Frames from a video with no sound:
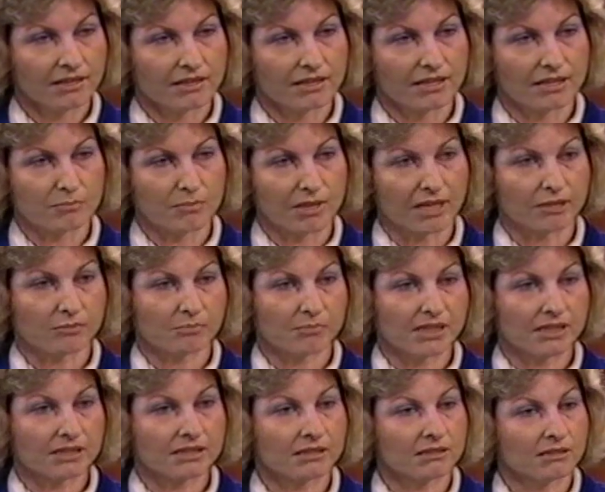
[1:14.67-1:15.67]
They might
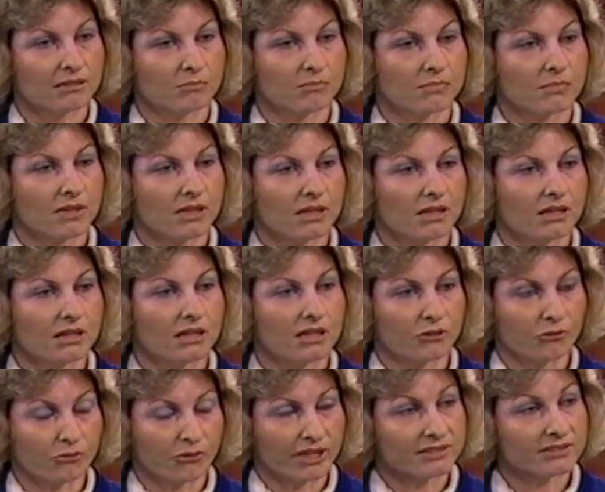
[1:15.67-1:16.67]
become
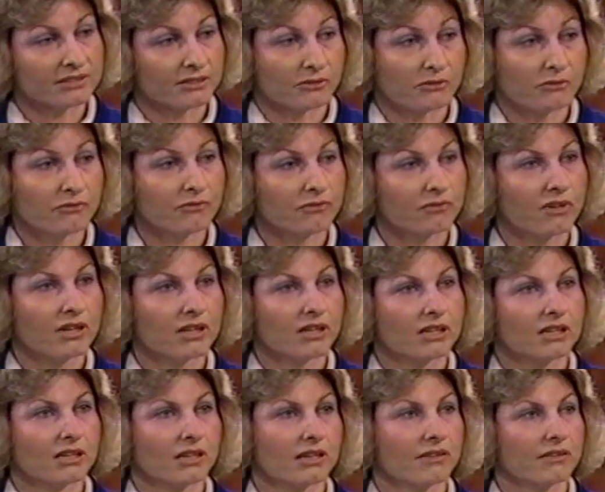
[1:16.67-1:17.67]
aggressive.
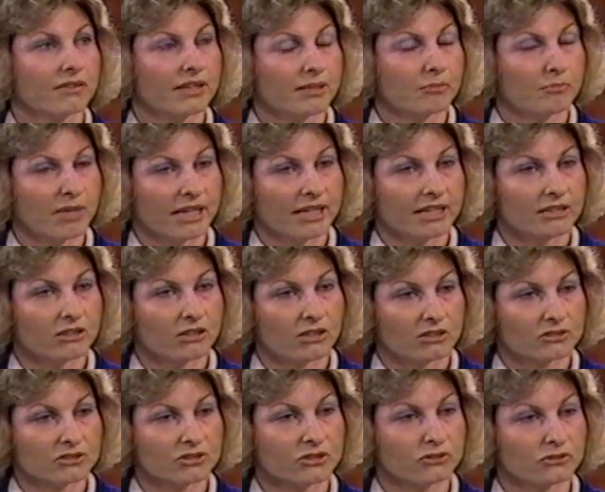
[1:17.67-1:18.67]
They might
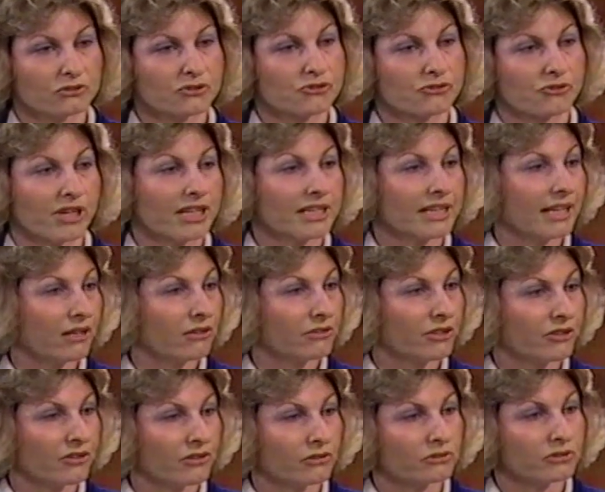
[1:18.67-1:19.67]
also strike out
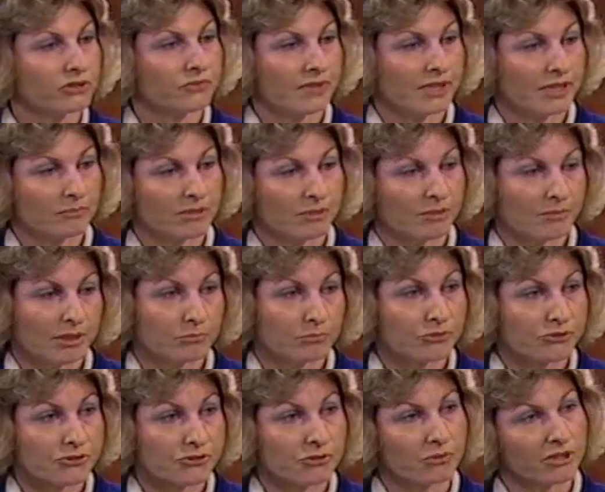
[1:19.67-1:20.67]
at those family
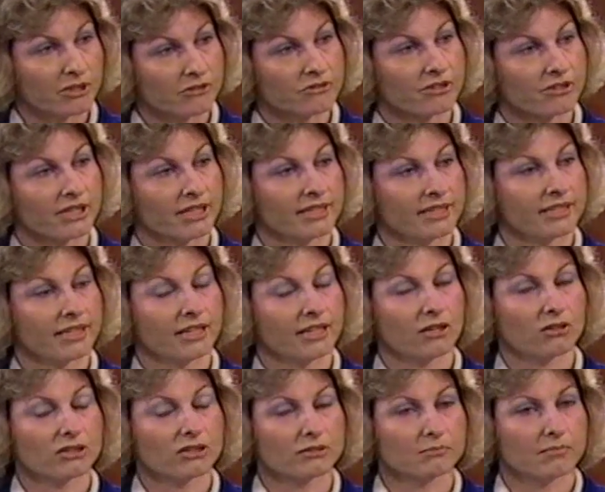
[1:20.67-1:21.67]
members who are trying to
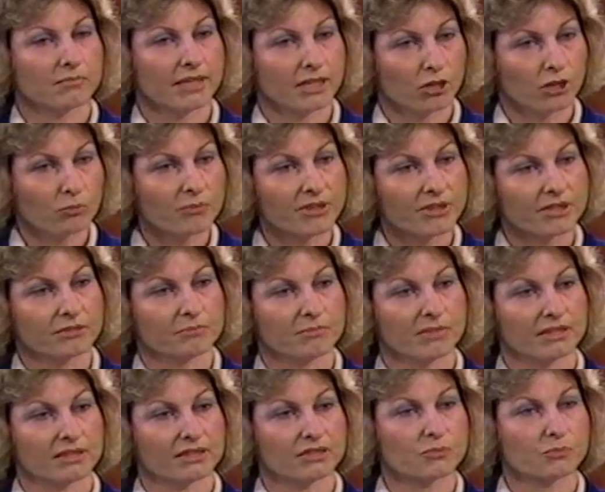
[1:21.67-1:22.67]
help them,
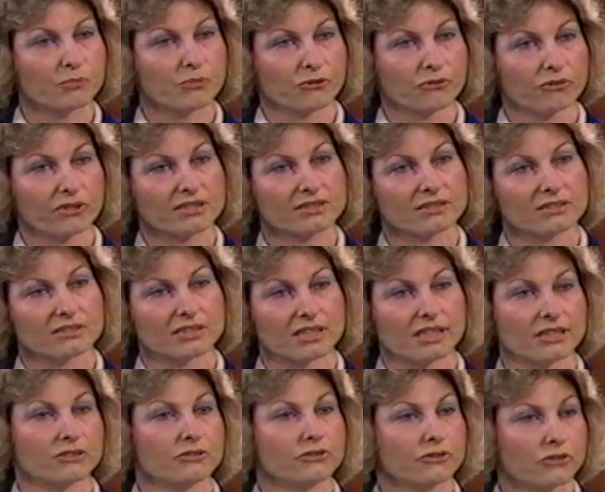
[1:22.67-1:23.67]
and this progresses
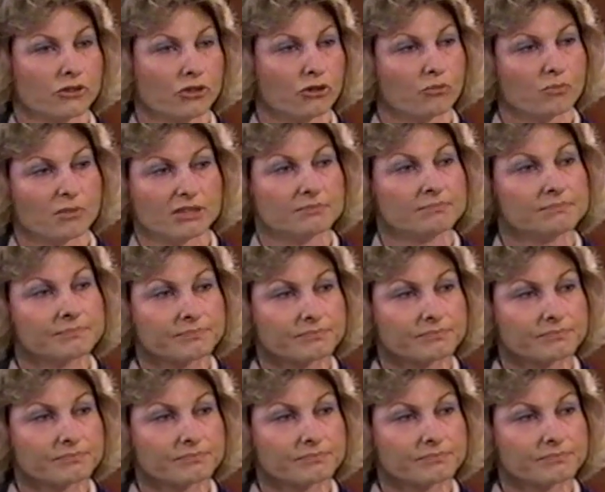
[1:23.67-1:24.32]
on to a coma.